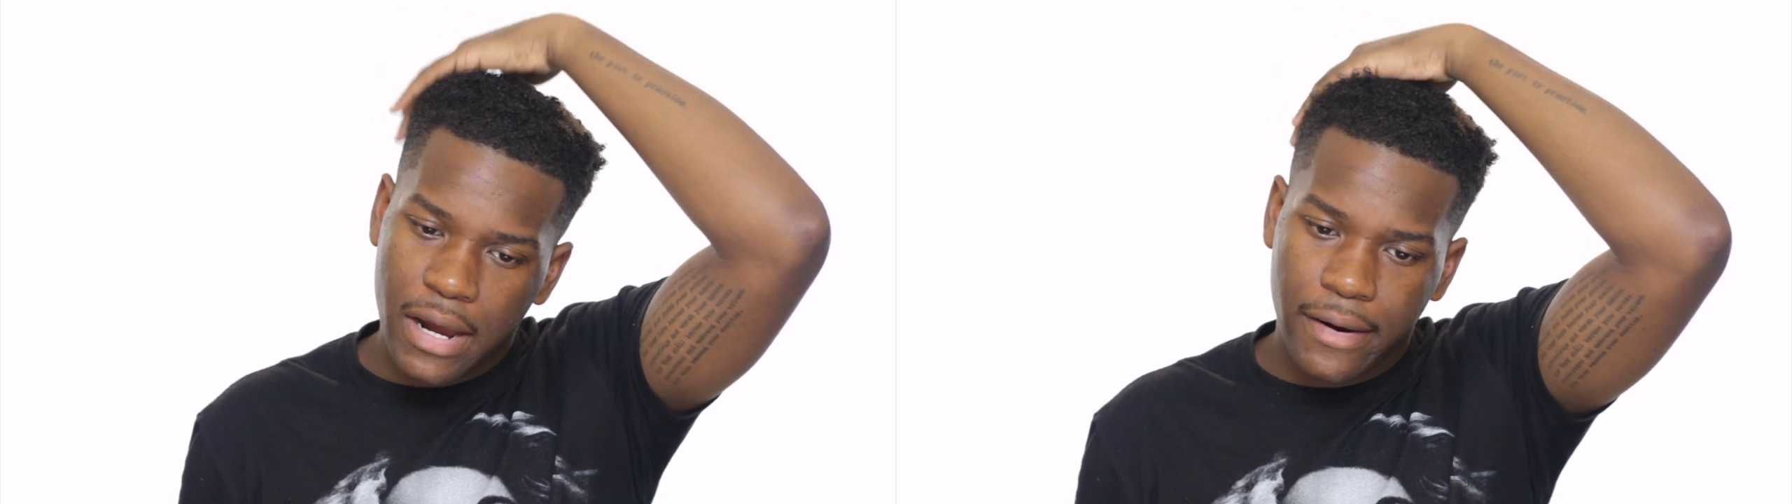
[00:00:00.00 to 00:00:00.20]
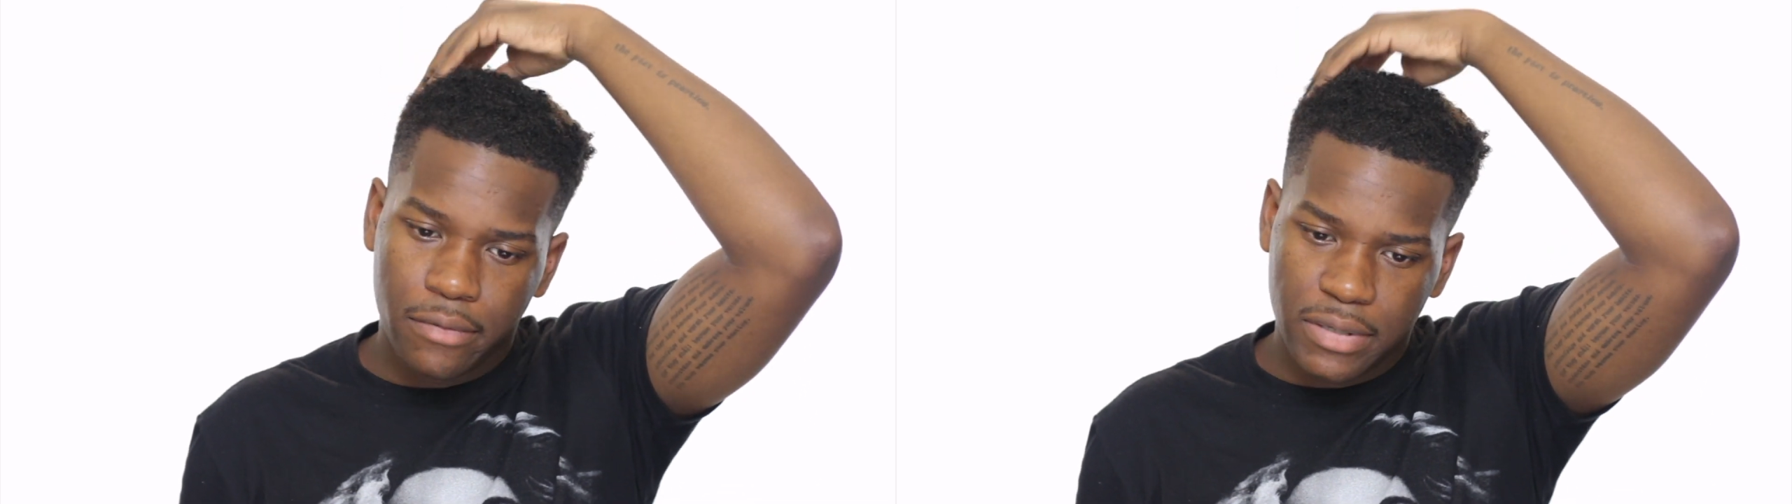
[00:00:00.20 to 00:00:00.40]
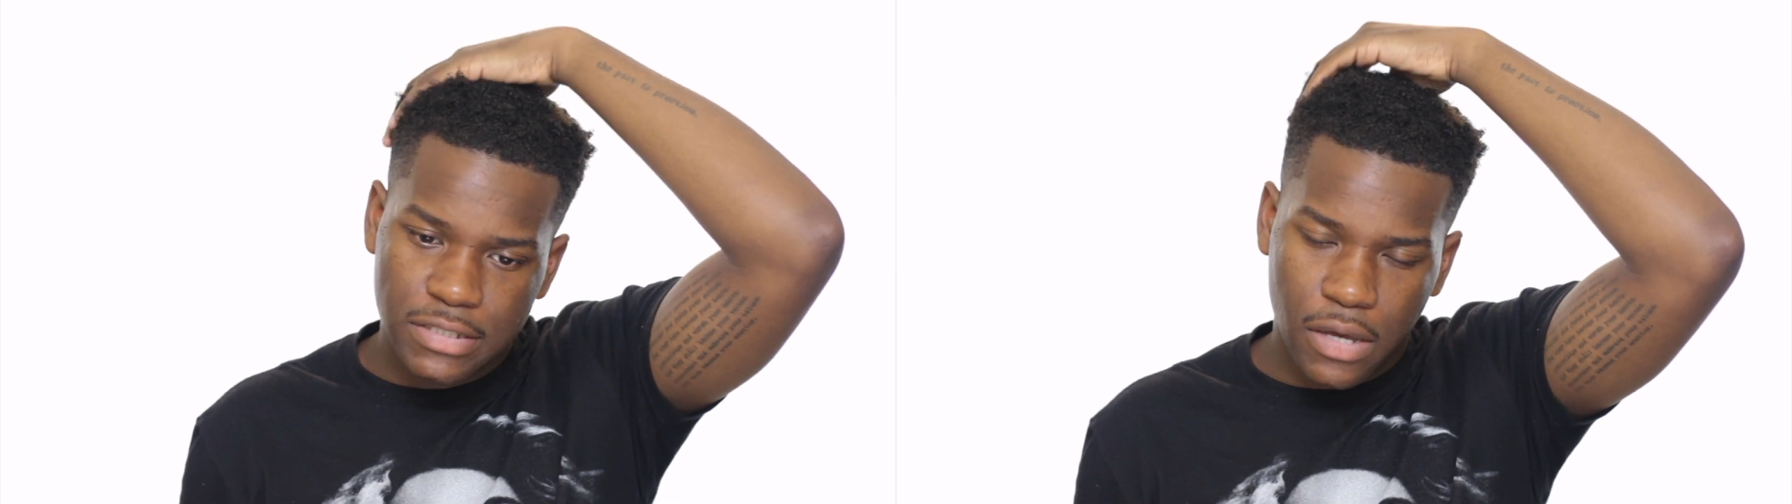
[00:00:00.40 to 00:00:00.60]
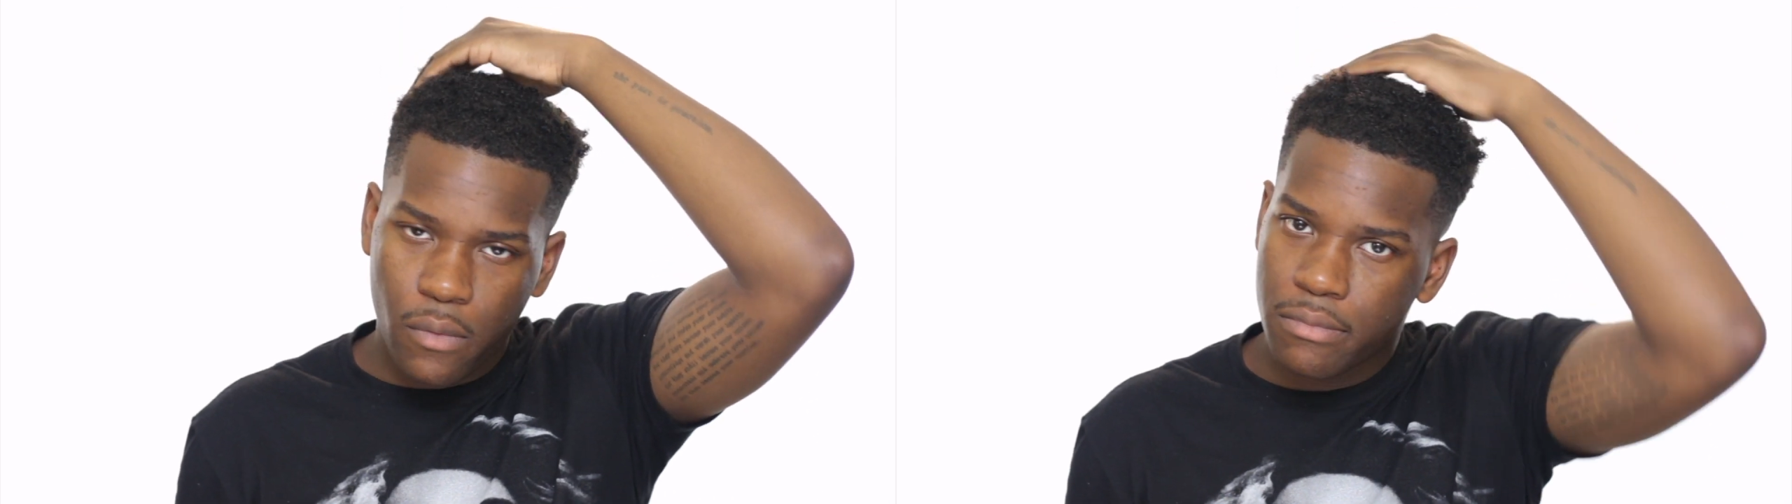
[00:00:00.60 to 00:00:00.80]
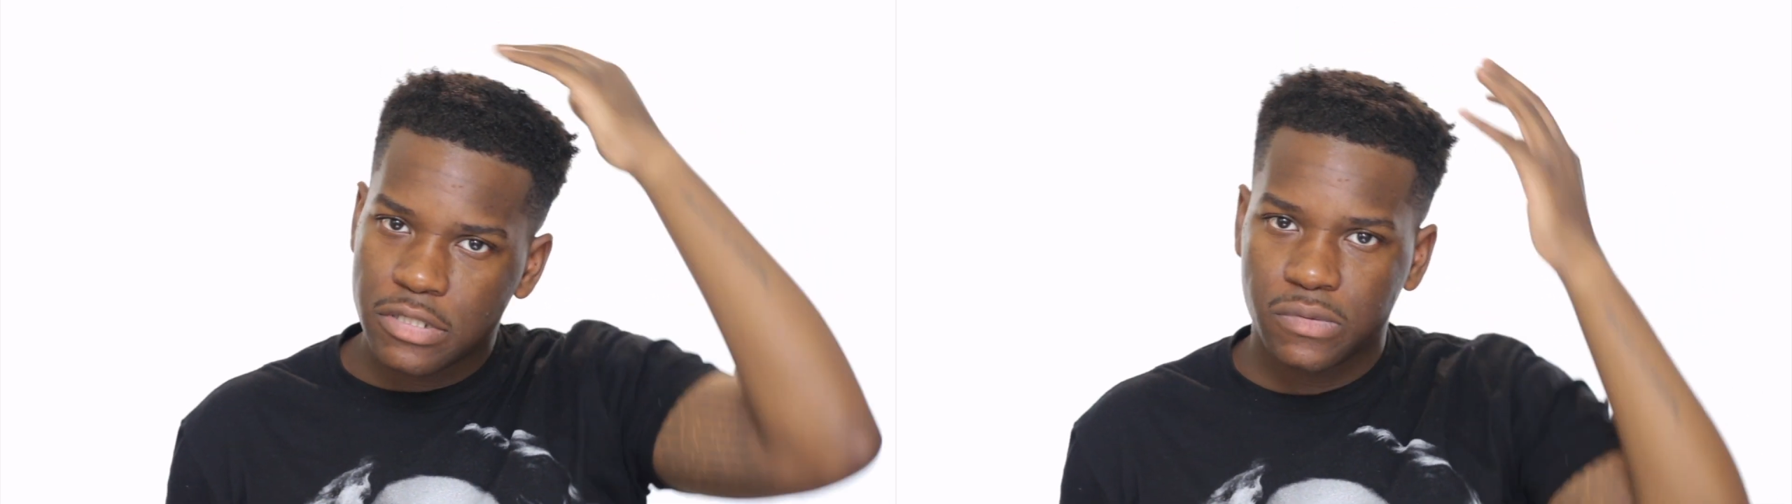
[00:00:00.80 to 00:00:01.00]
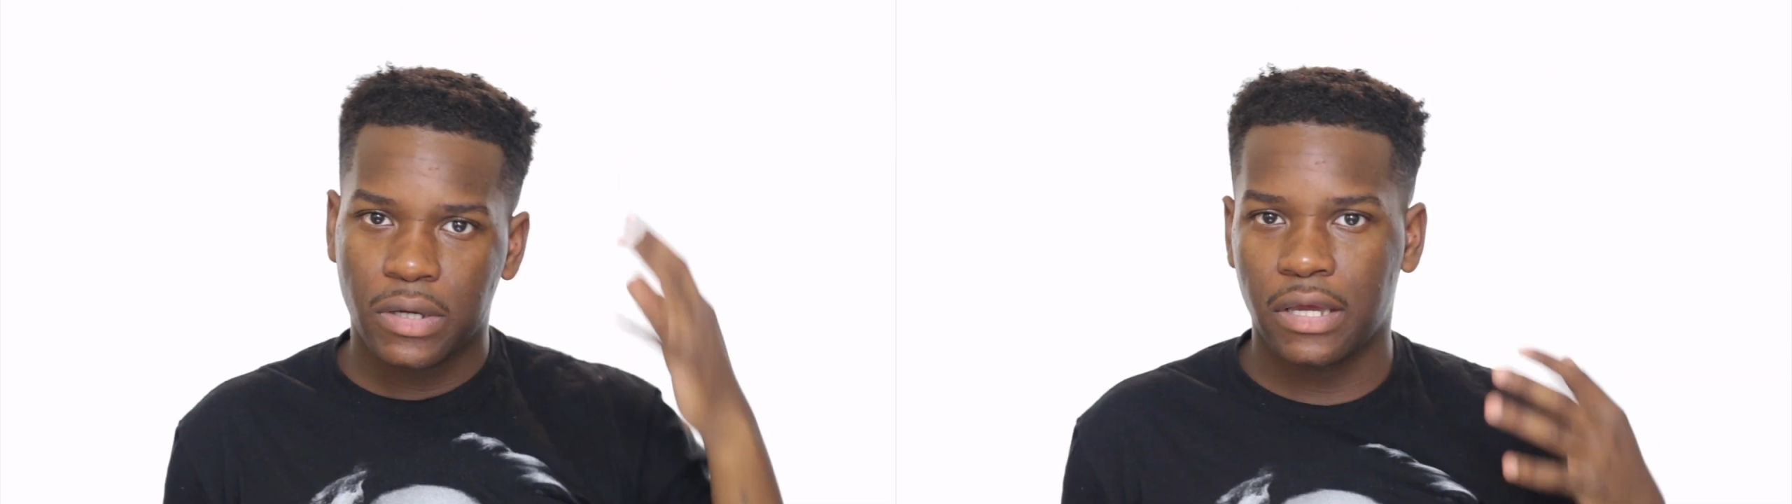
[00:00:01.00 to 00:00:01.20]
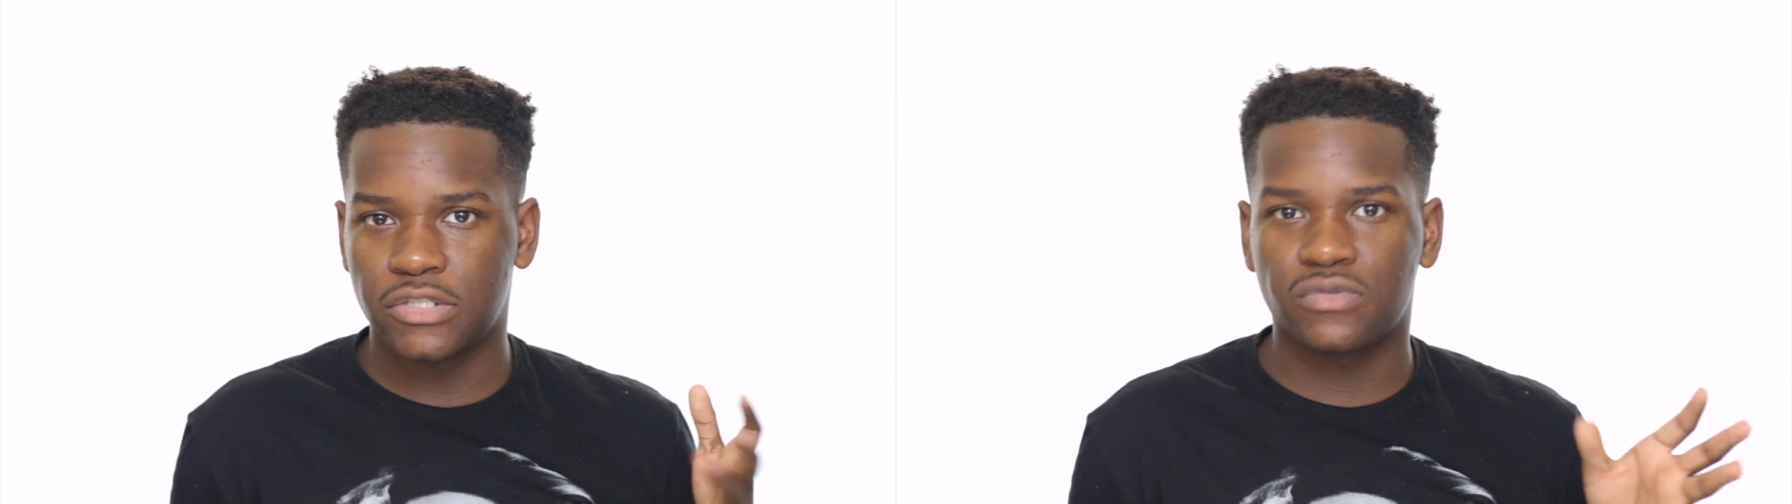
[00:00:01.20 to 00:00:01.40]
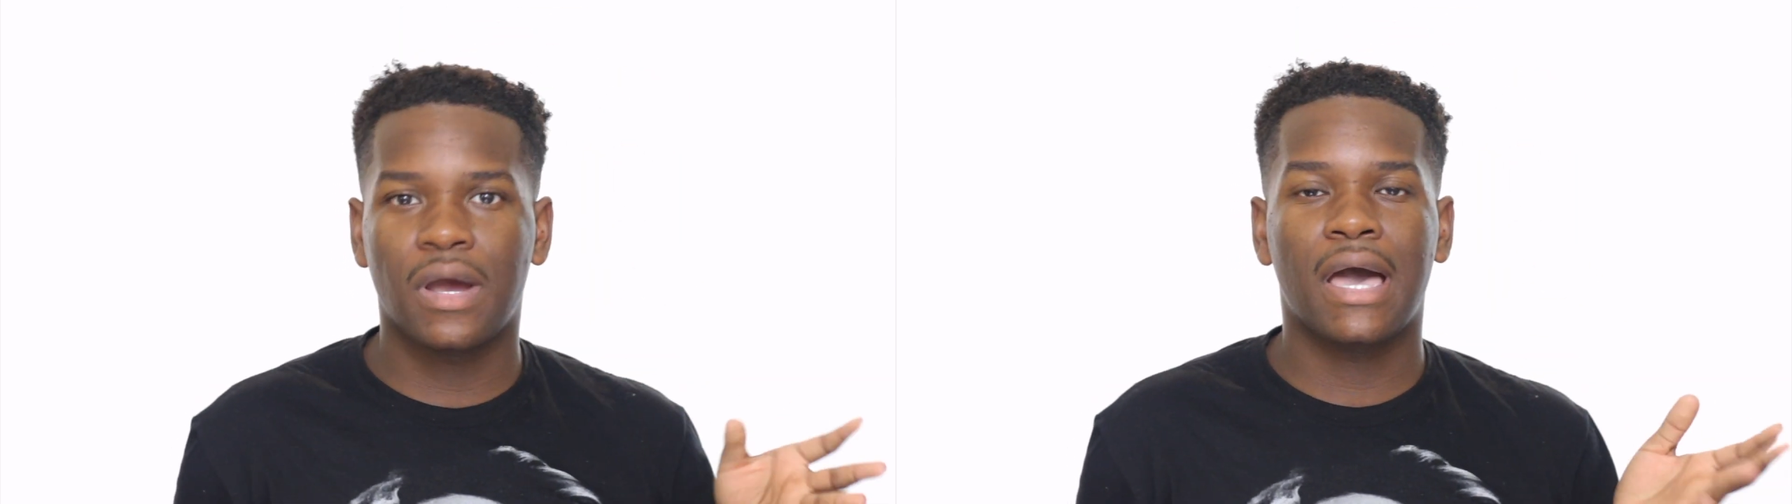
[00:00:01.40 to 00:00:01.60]
hair to be somewhere between
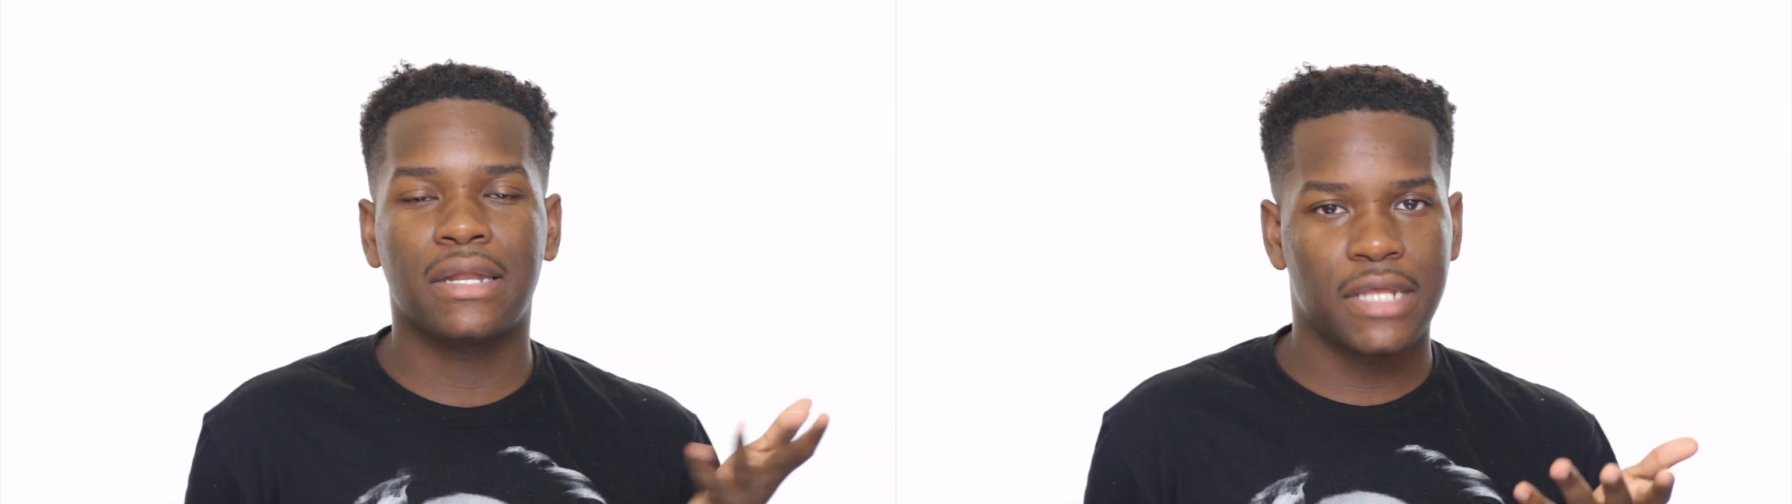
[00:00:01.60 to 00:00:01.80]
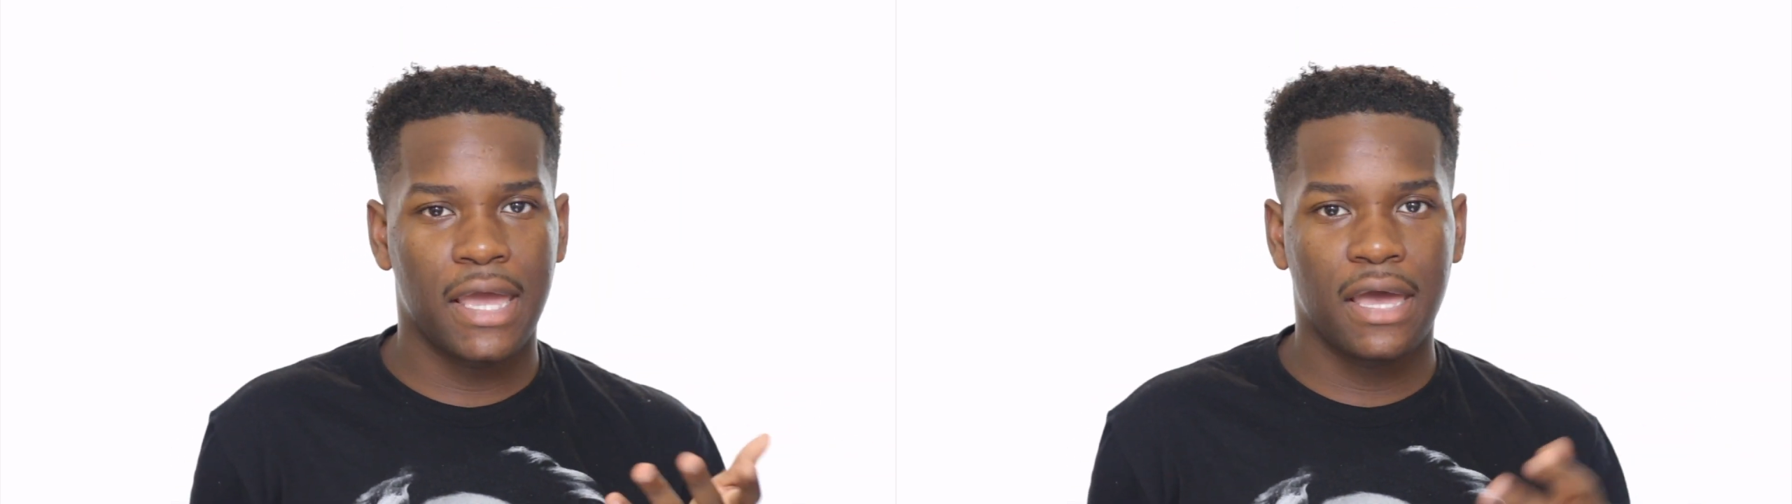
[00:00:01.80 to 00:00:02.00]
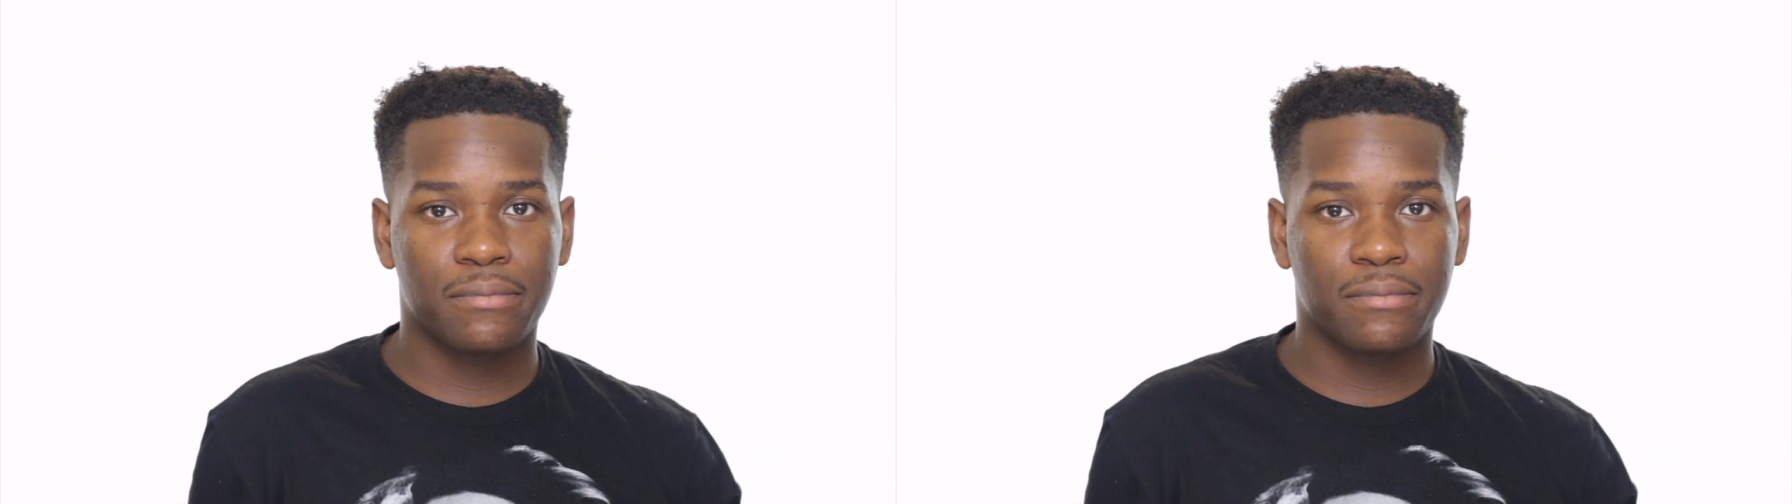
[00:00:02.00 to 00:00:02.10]
dry and damp.